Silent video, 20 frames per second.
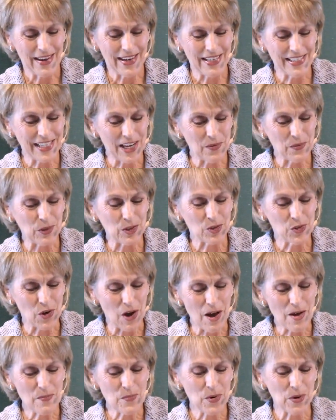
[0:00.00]
is that we'll
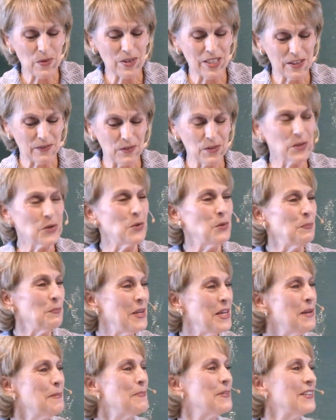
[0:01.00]
draw more difficult
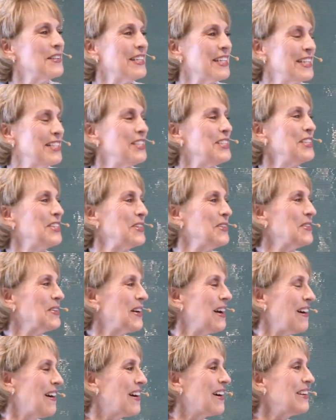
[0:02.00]
people into
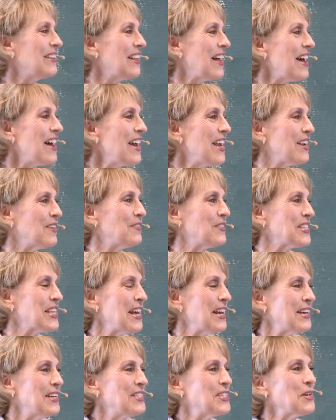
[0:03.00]
our lives.
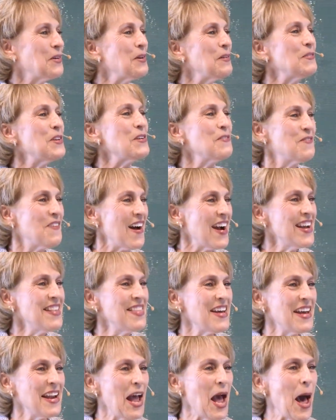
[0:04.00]
So if you find
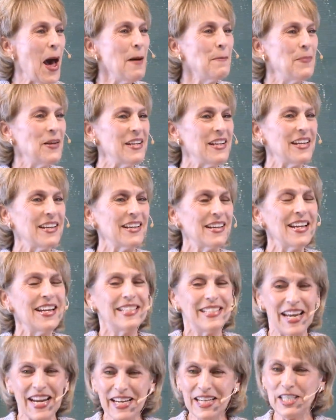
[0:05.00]
that happening,
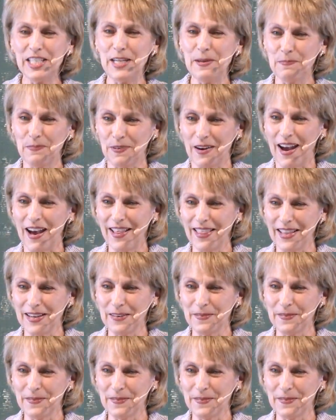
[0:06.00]
take a deep breath.